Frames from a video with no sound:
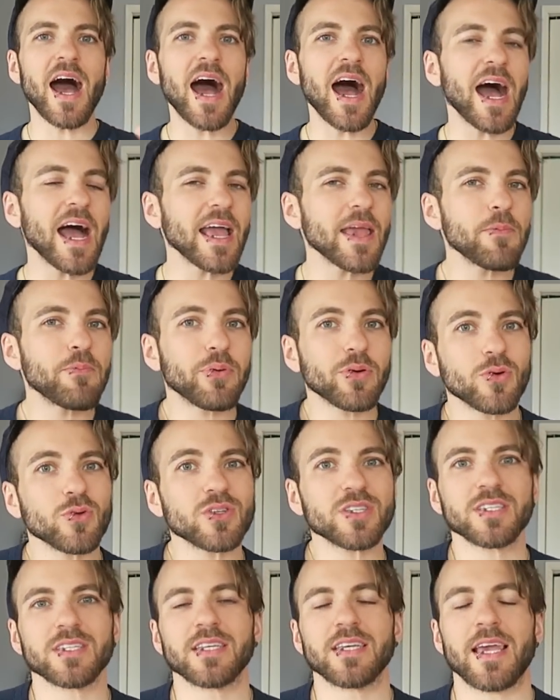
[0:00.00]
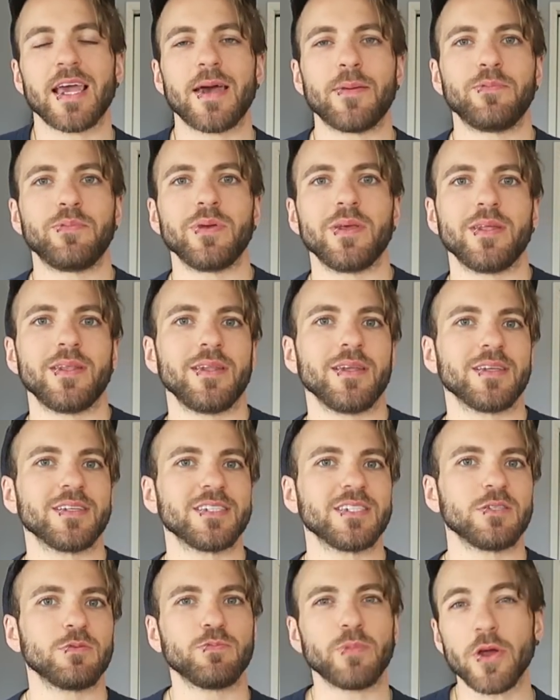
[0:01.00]
I personally have been
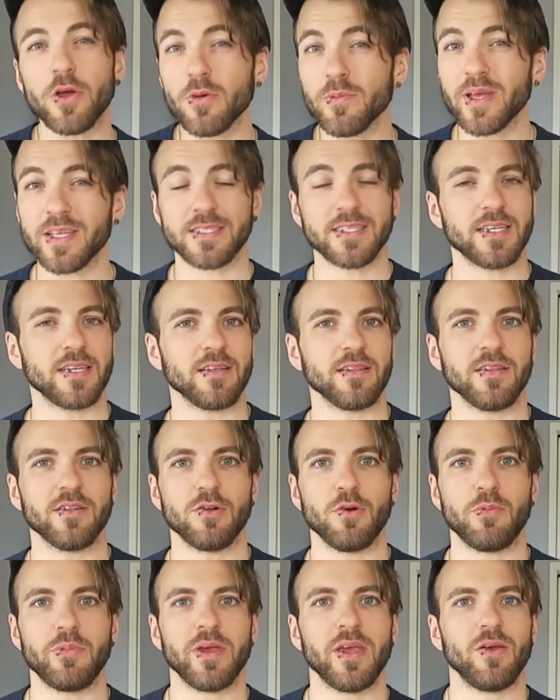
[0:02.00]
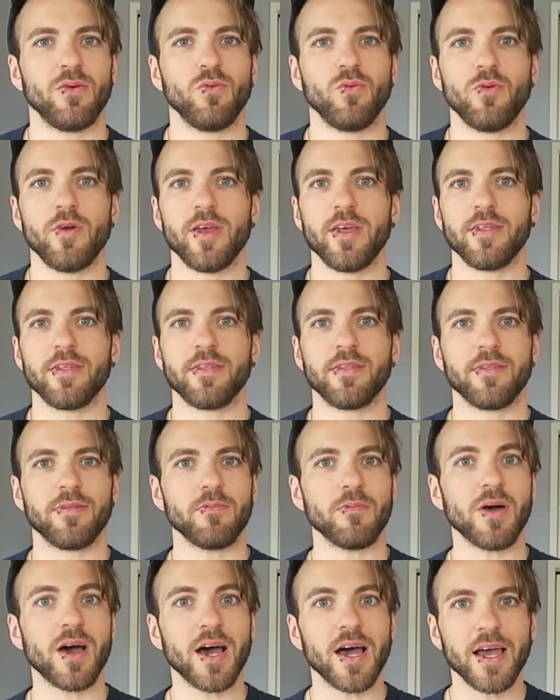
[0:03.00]
experimenting a little bit with
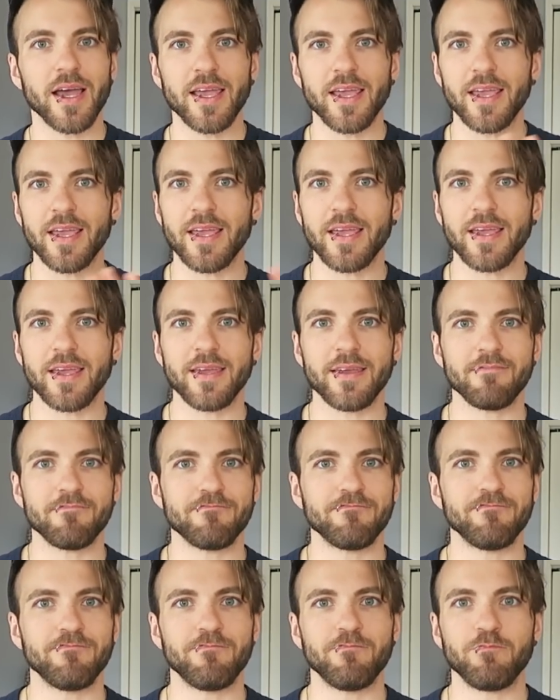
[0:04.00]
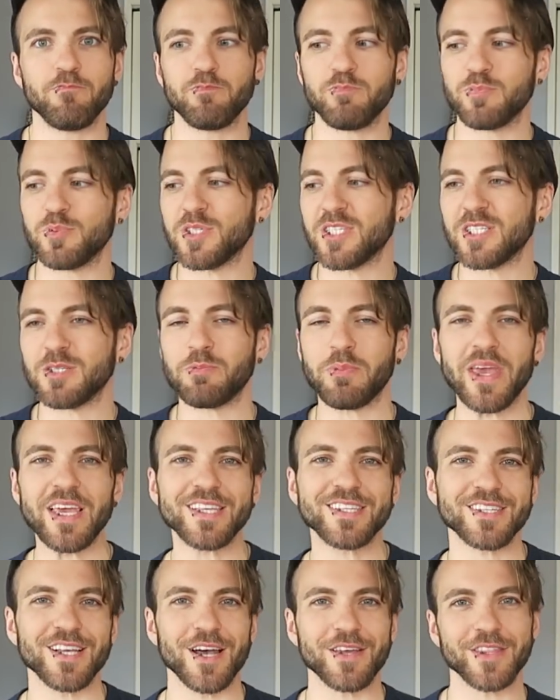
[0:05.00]
my
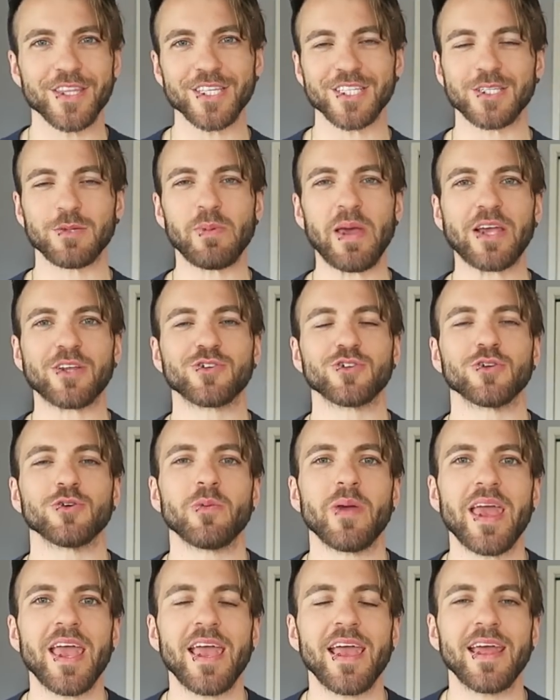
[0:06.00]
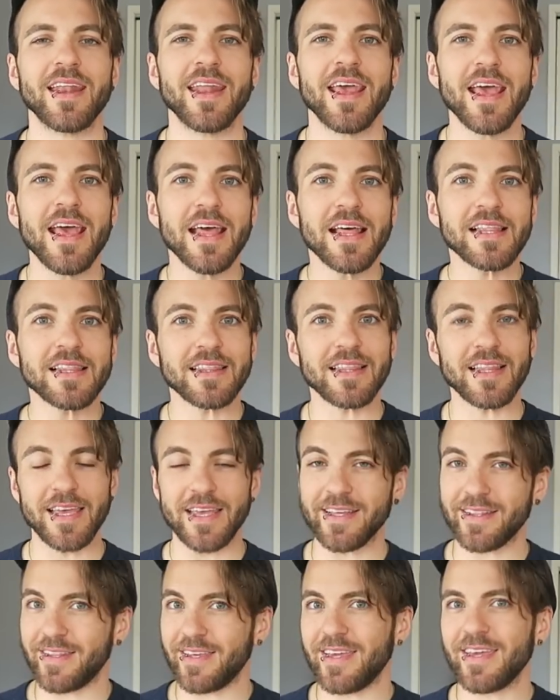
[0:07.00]
space on this spectrum, and
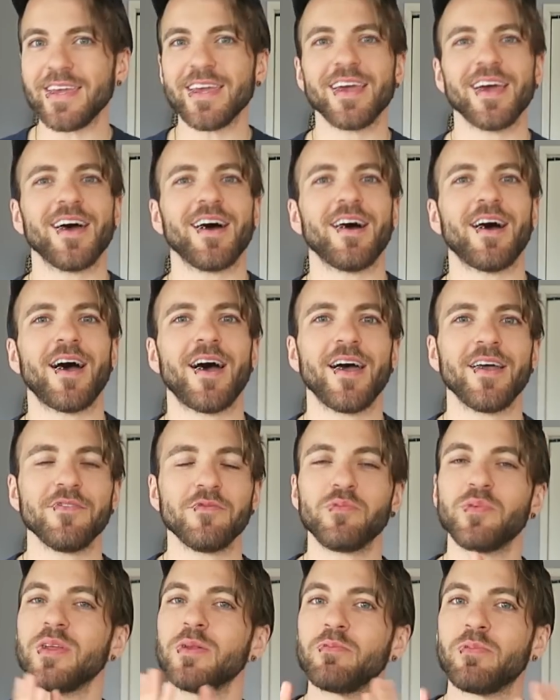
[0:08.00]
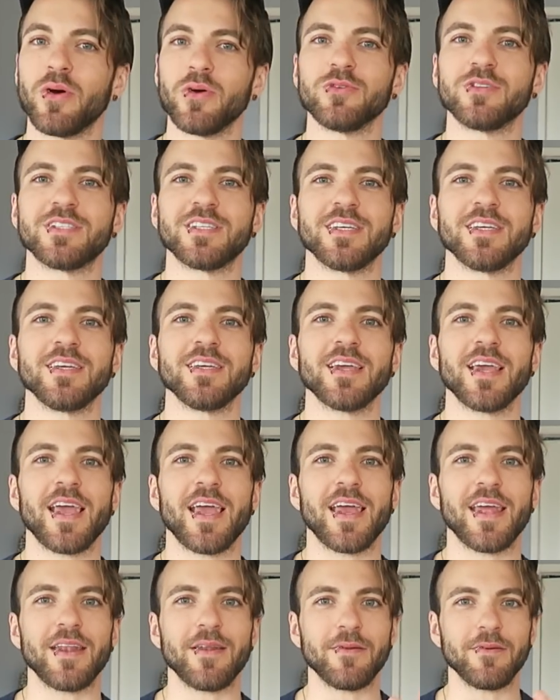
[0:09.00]
lately I've been posting
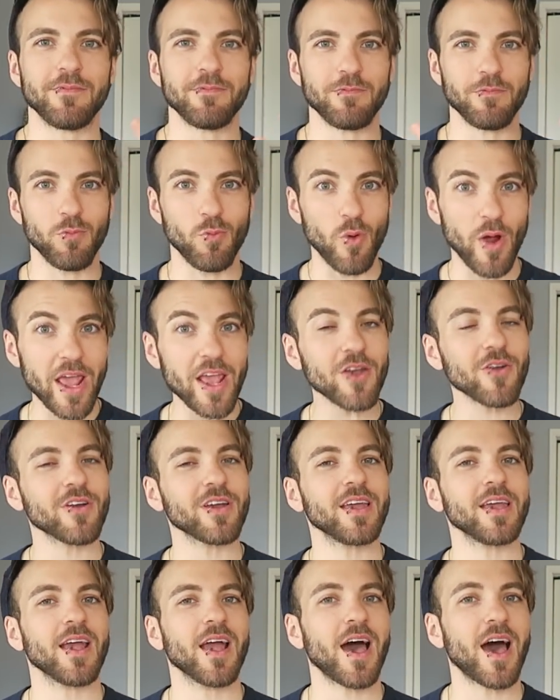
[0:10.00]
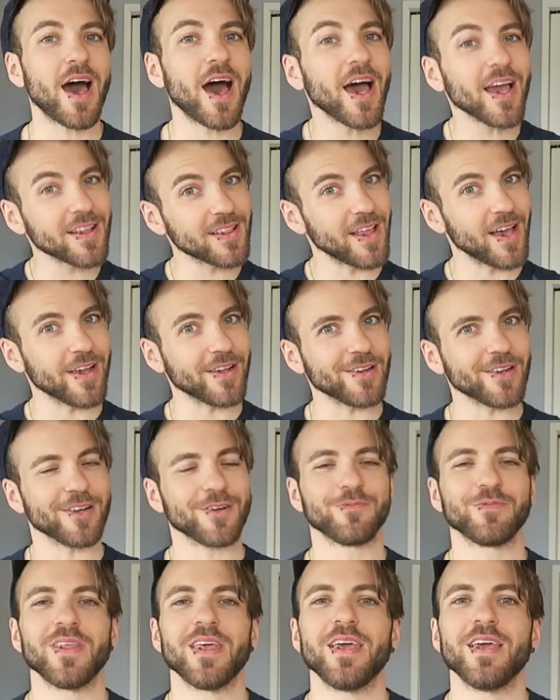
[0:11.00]
and wearing eyeliner.
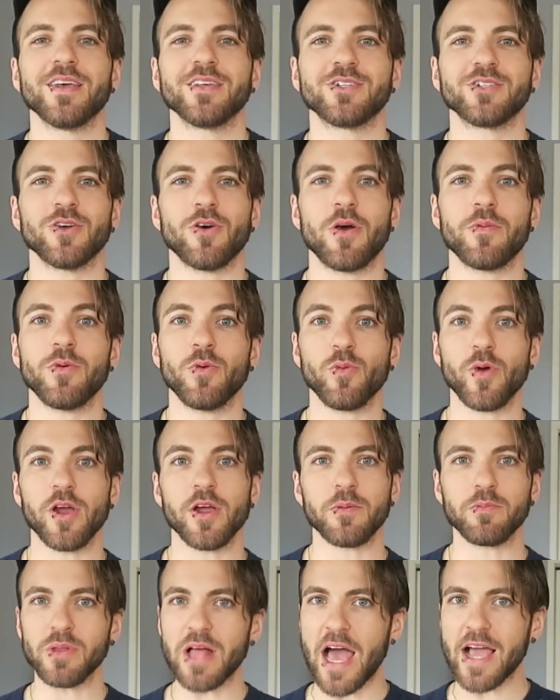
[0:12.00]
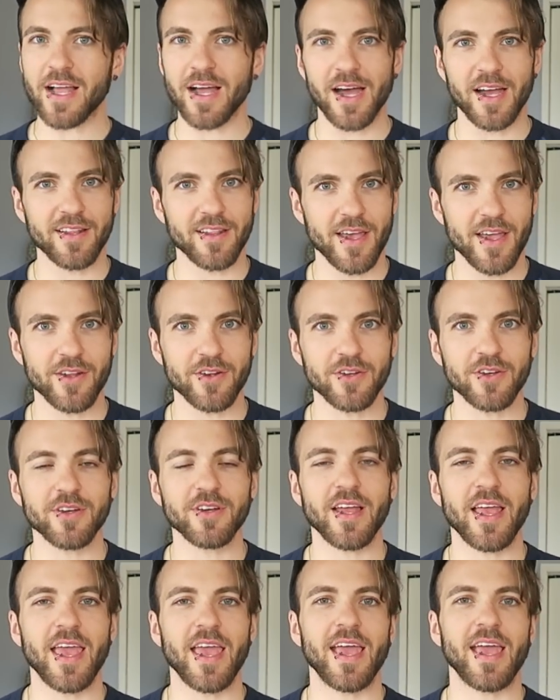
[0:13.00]
So I've been wearing black
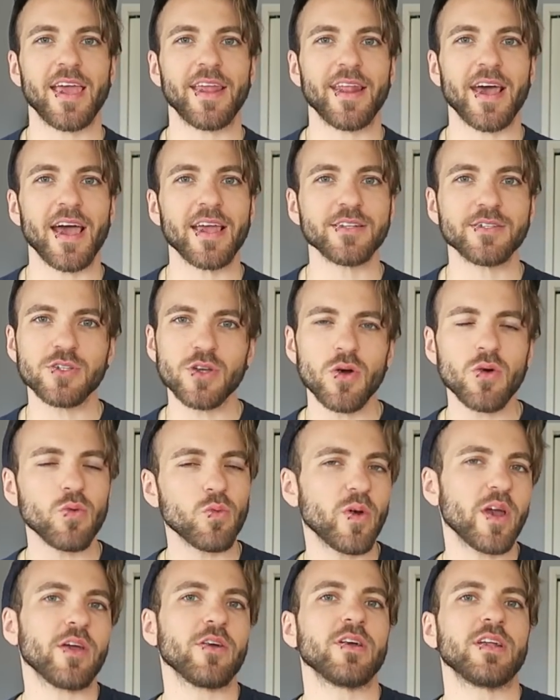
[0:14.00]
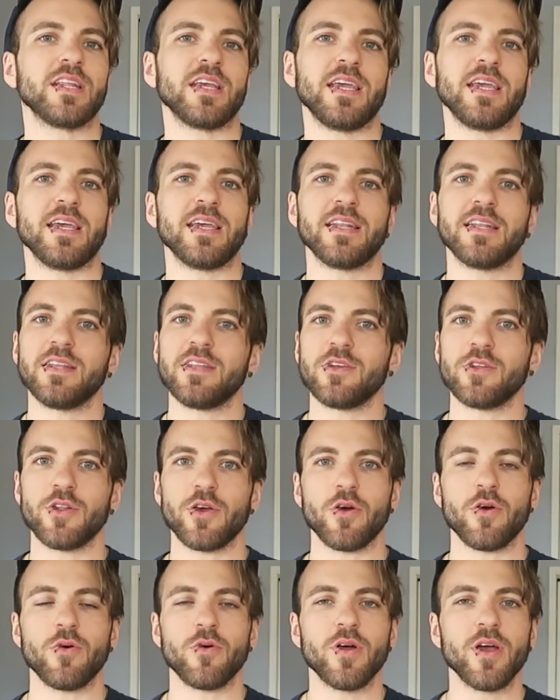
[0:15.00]
eyeliner, and I don't wear it in, you
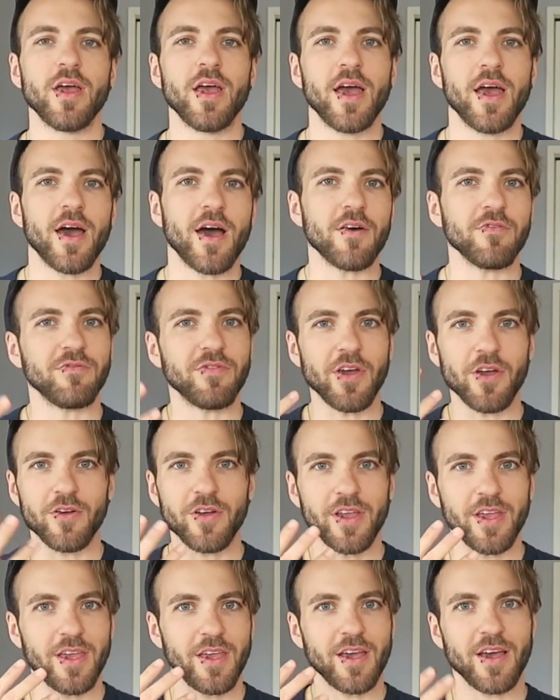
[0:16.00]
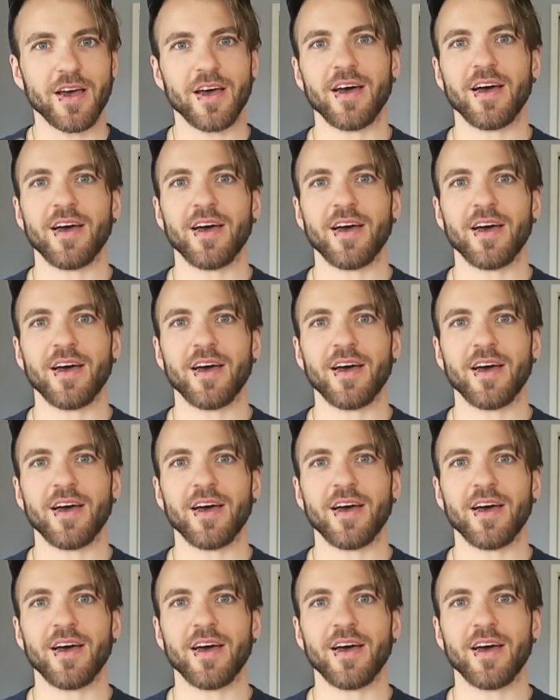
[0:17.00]
know, a very